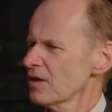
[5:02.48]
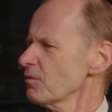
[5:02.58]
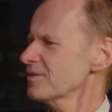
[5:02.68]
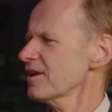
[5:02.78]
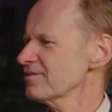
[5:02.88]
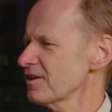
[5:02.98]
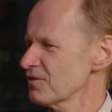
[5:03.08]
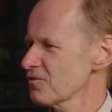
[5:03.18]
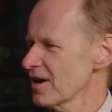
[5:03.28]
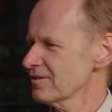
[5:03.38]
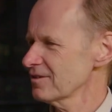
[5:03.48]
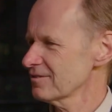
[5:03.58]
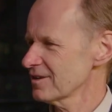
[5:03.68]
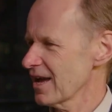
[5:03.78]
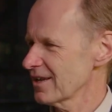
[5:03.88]
Everybody takes that for granted
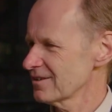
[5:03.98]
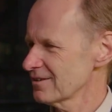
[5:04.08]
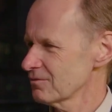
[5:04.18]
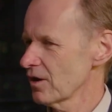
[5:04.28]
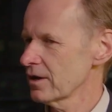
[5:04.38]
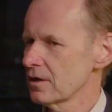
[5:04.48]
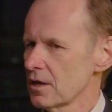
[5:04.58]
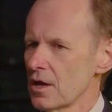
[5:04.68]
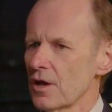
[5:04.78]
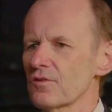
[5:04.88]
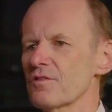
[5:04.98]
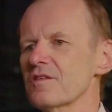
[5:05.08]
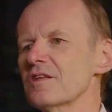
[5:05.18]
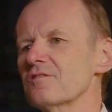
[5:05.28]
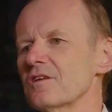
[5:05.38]
today, right? So
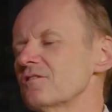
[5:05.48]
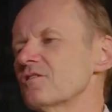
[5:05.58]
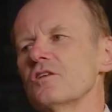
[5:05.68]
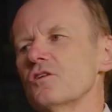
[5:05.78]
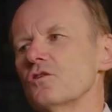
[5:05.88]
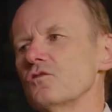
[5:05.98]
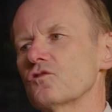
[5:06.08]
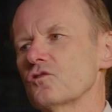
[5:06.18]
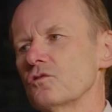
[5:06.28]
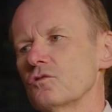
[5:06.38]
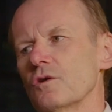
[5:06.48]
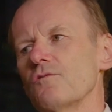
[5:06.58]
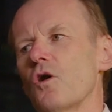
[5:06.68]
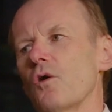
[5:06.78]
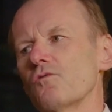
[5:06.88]
things continue to
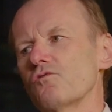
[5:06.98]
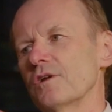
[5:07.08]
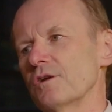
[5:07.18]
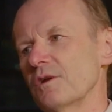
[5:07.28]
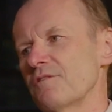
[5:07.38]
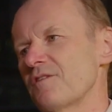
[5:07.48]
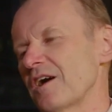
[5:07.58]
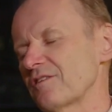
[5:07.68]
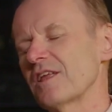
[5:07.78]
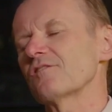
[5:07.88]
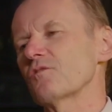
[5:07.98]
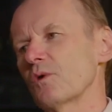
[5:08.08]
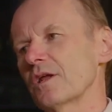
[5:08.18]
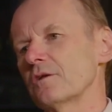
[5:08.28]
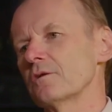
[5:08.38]
evolve really, really fast. And that is the
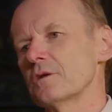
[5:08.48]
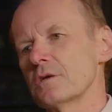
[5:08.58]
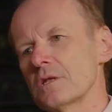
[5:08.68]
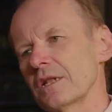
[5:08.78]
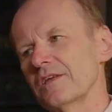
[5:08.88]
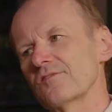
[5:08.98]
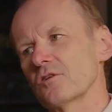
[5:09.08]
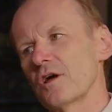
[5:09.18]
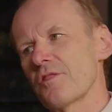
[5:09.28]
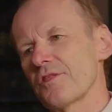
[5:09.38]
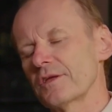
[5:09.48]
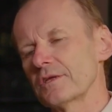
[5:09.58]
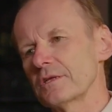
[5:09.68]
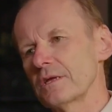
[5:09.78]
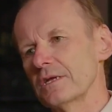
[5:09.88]
one lesson I
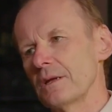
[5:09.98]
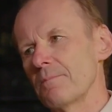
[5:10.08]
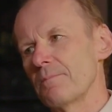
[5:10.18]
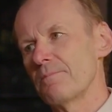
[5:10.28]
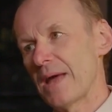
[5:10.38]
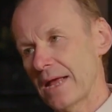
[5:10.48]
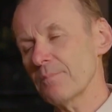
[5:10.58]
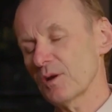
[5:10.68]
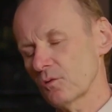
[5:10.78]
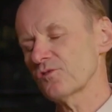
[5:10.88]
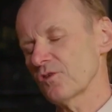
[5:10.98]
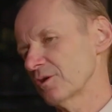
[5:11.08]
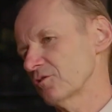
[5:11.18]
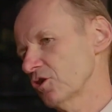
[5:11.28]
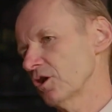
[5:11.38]
think in a bank, but also
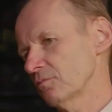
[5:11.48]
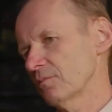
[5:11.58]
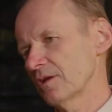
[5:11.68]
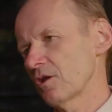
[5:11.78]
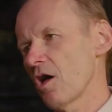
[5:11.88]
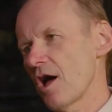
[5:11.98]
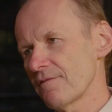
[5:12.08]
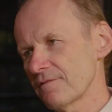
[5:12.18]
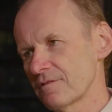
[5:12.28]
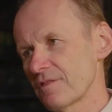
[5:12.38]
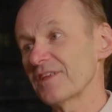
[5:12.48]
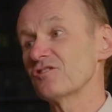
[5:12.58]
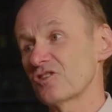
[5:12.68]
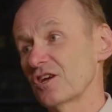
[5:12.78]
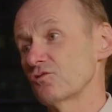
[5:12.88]
in life. Things
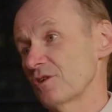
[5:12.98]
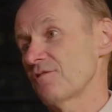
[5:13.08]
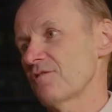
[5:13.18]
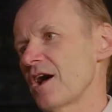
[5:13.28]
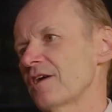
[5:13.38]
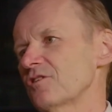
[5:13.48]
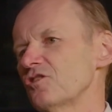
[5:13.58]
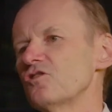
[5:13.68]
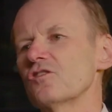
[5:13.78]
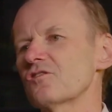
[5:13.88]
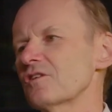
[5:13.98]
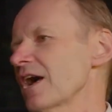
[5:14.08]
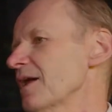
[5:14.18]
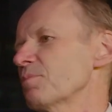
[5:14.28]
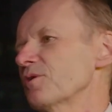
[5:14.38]
change really fast and you just
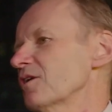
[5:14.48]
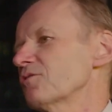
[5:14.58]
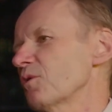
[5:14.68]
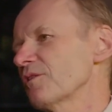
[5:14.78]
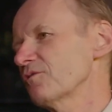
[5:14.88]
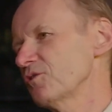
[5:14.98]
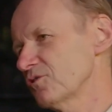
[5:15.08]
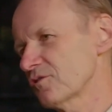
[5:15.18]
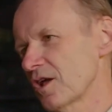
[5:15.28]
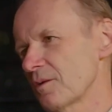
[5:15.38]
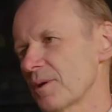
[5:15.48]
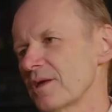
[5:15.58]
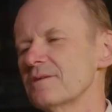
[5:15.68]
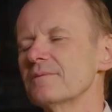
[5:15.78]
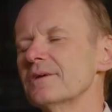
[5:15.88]
can't predict what the future's going to be.